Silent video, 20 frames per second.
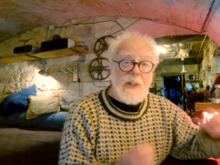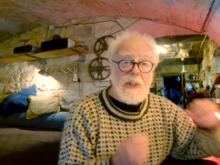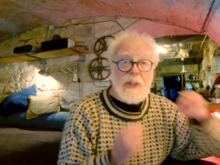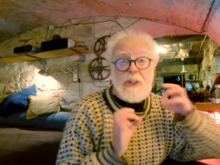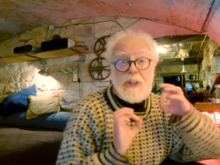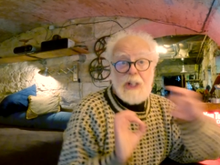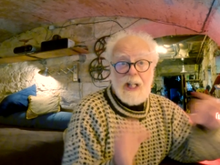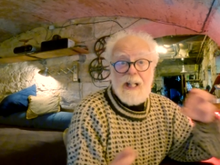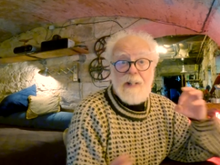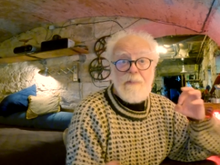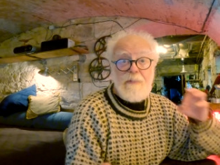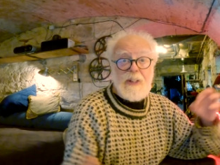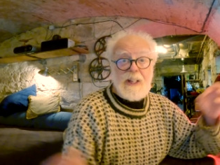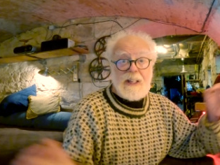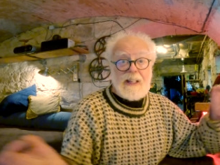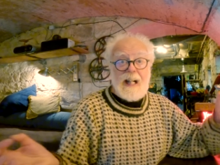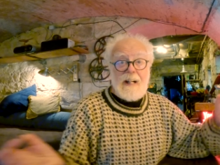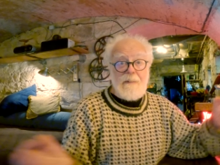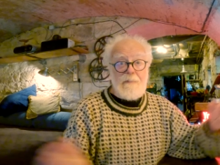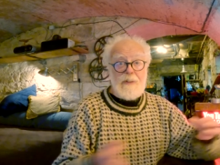save the
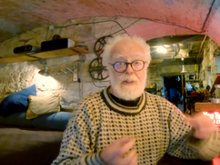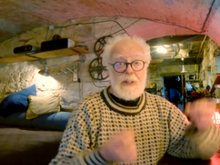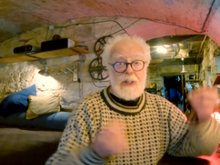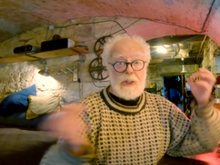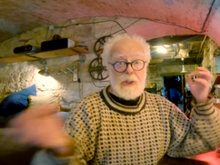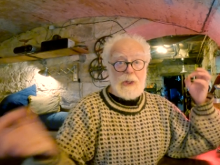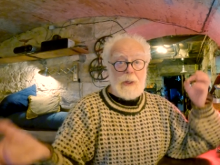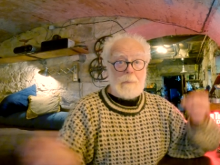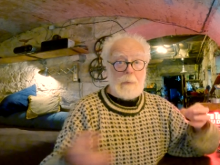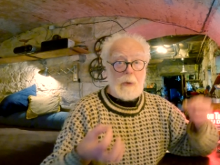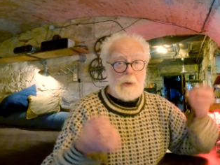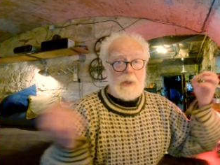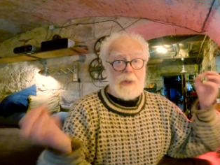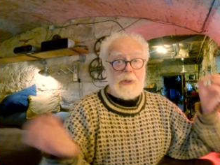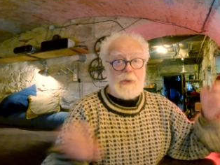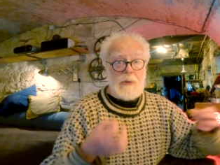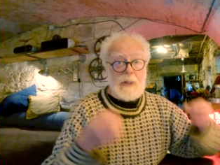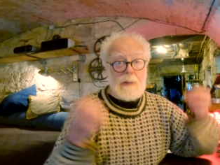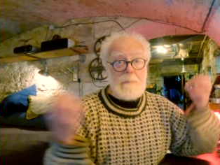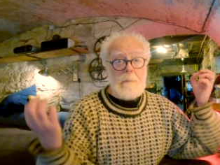Cavendish
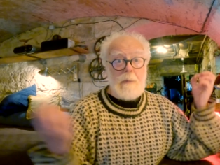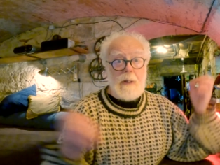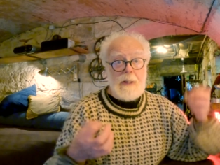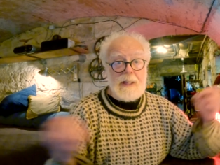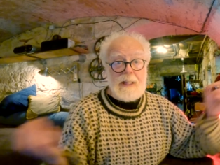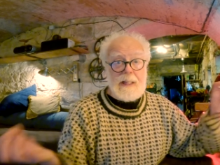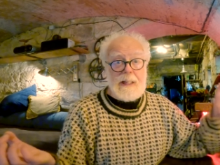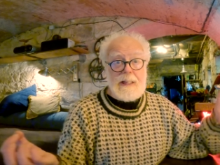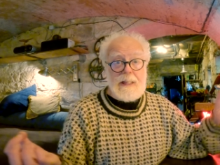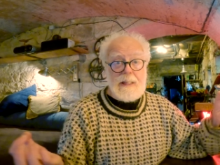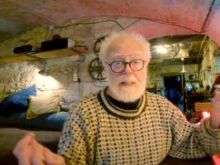Laboratory money,